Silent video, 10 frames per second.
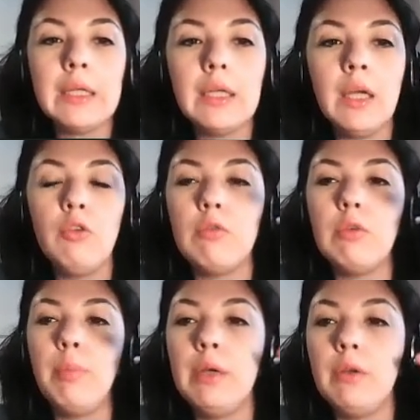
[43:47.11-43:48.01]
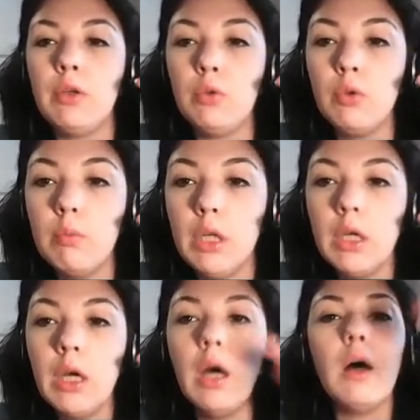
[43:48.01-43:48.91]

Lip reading: in the case of appendectomy,